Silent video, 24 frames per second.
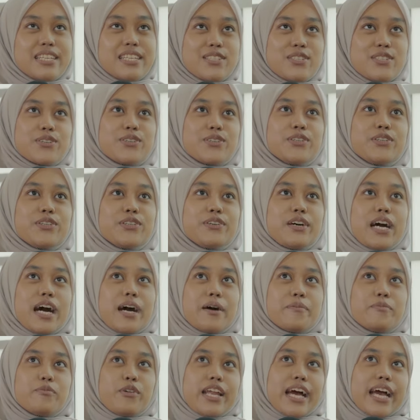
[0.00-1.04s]
So
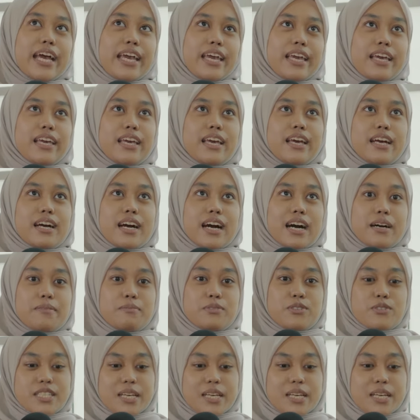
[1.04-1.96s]
when I do